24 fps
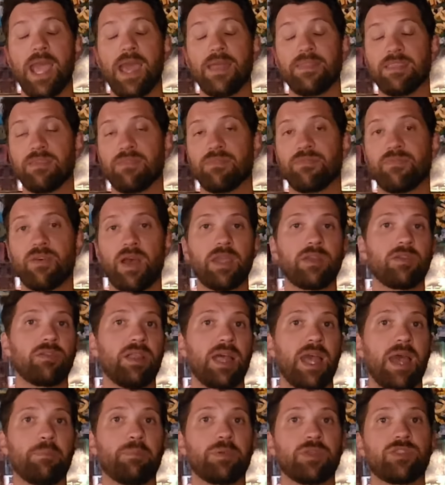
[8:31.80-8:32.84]
and the final
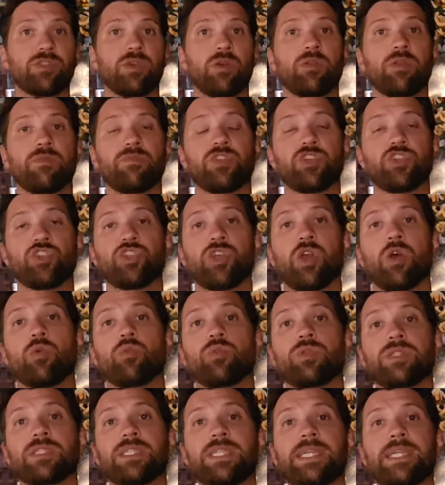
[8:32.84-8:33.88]
episode of the show
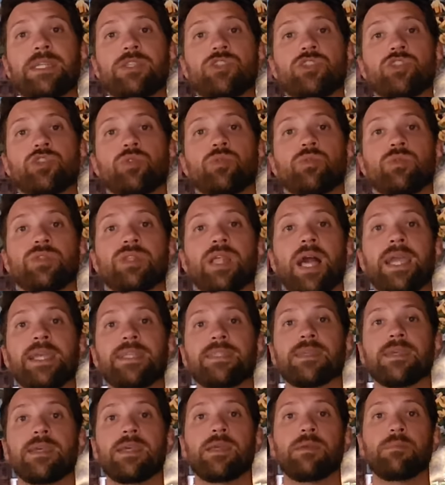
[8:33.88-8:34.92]
leads to
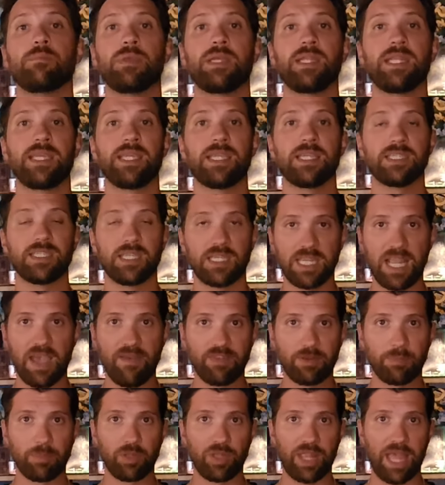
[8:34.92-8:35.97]
Light meeting his
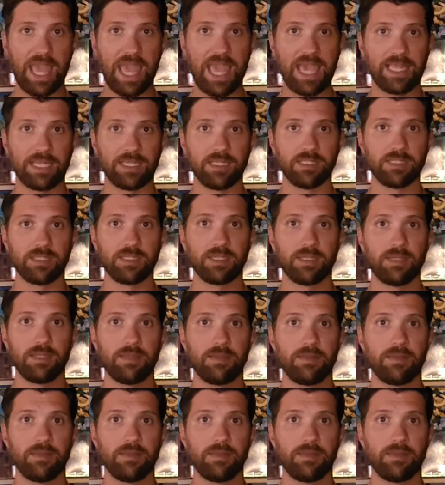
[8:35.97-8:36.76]
inevitable end